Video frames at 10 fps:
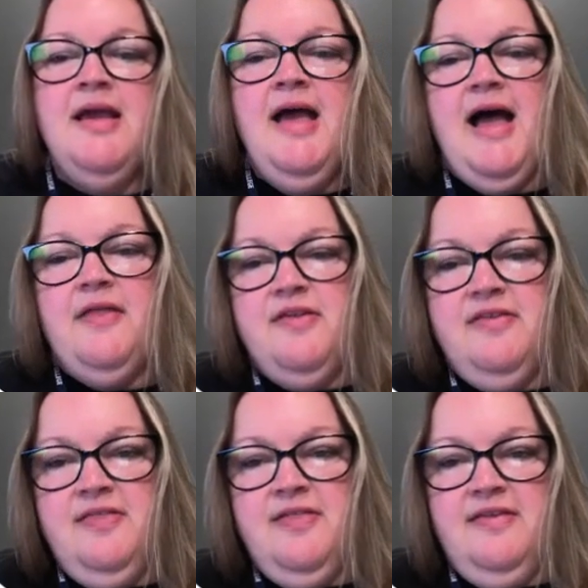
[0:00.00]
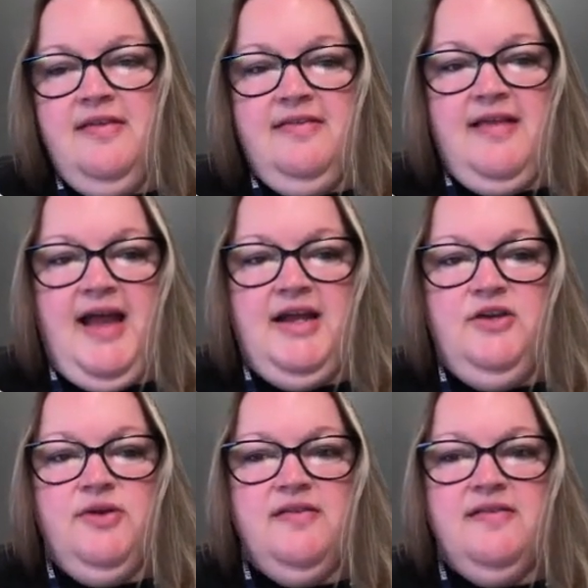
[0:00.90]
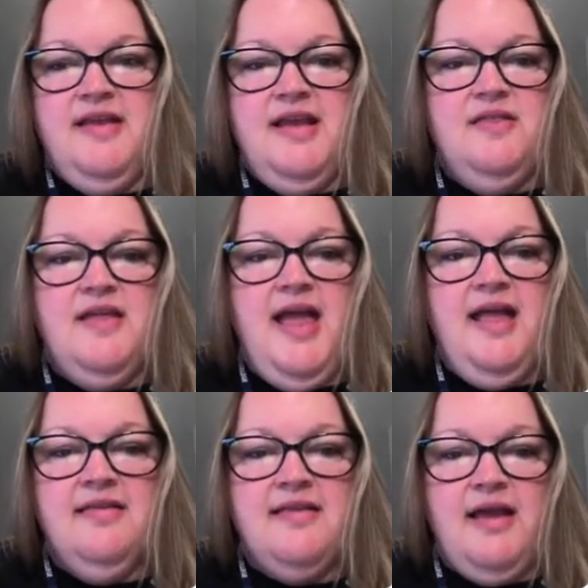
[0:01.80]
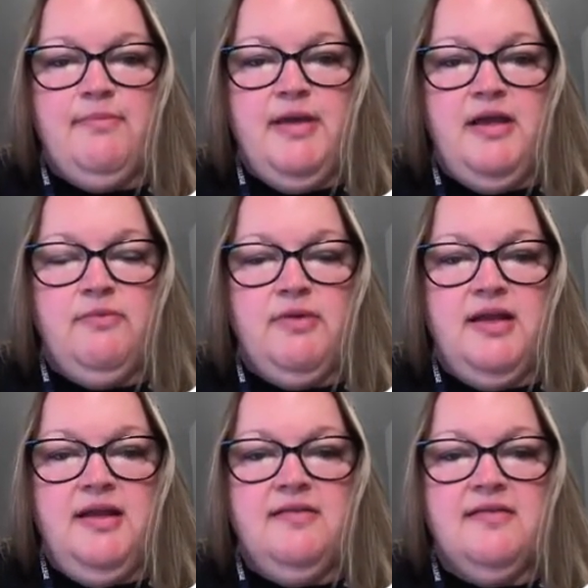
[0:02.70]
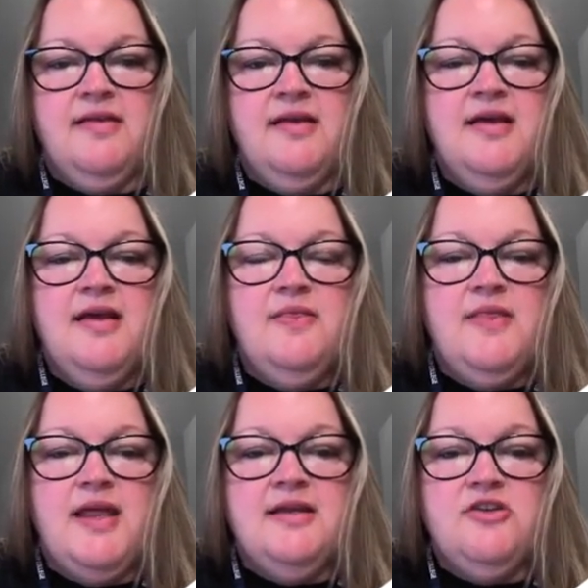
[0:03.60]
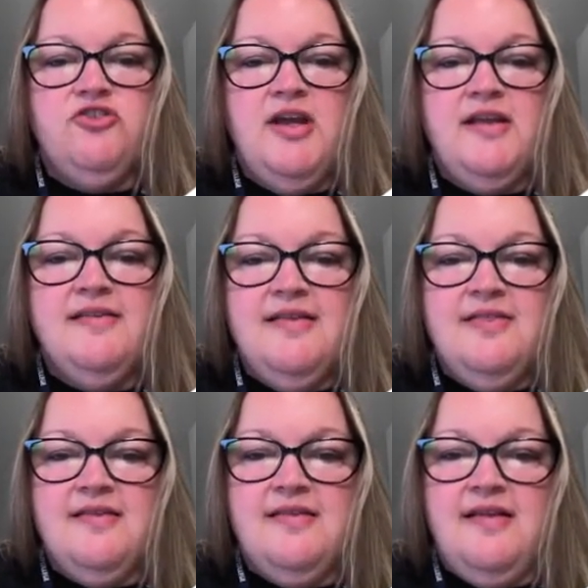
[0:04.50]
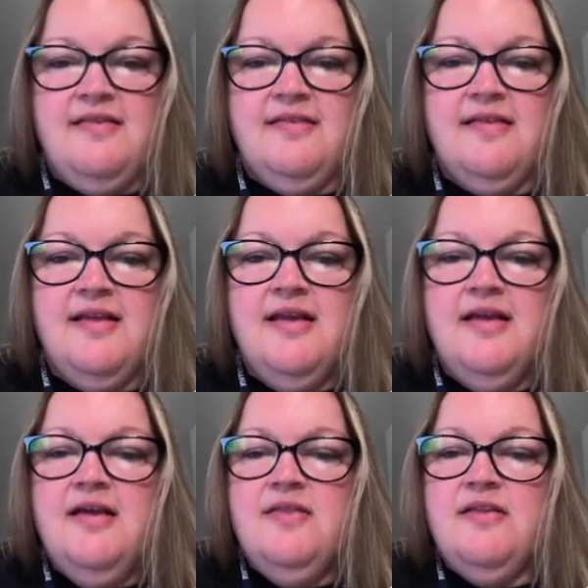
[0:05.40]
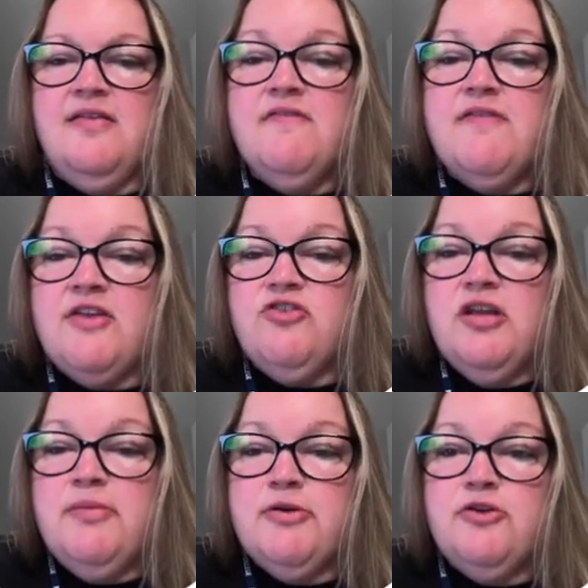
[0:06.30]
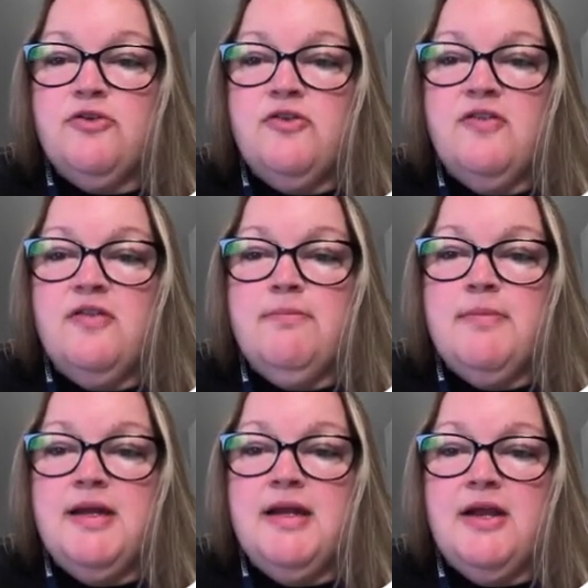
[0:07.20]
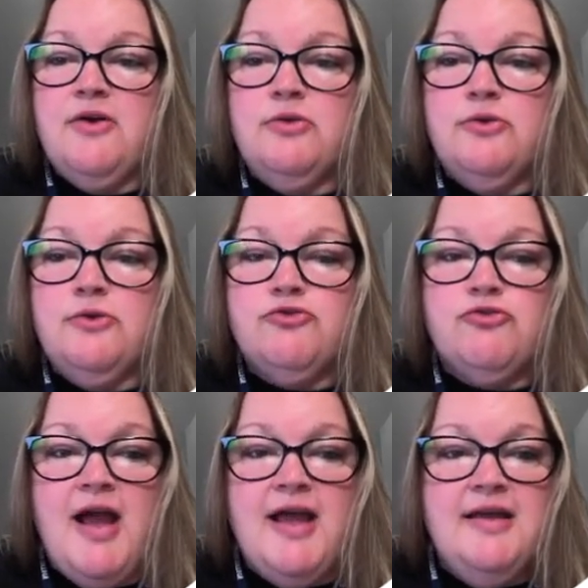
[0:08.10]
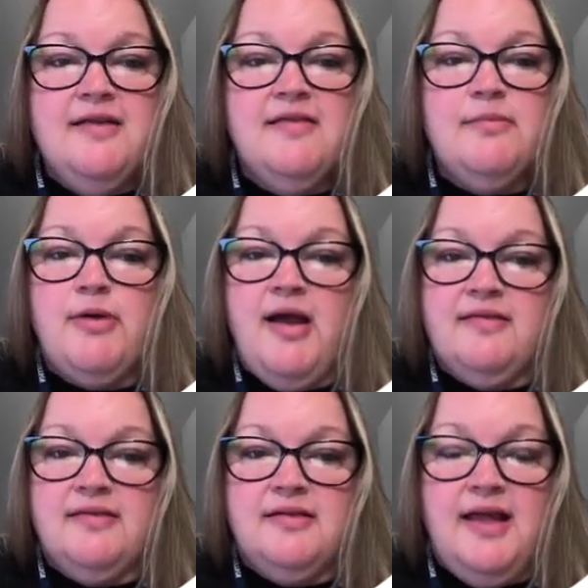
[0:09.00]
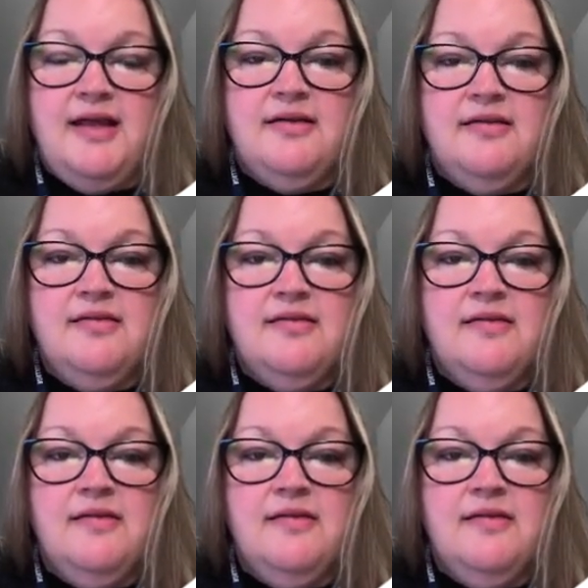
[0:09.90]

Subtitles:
On the synthesis side, you can see the enzyme being released that initiates synthesis. This eventually produces the mediator leukotrienes and prostaglandins.